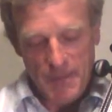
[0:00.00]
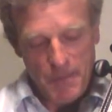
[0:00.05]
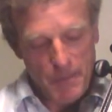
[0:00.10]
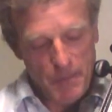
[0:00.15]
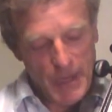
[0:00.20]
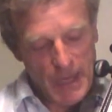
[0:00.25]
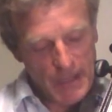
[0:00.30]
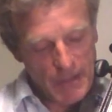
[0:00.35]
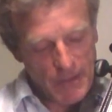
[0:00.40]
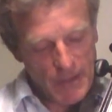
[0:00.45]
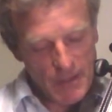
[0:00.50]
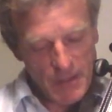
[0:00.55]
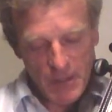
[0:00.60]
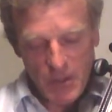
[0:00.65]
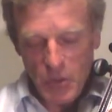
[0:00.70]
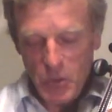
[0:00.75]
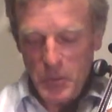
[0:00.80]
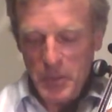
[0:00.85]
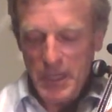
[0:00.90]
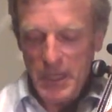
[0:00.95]
but there's
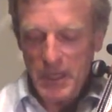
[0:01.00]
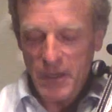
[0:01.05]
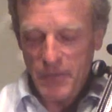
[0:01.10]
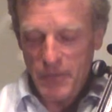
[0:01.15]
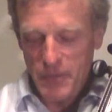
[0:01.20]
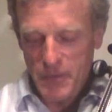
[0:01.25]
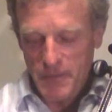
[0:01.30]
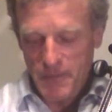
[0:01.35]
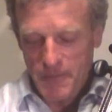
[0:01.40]
still plenty of room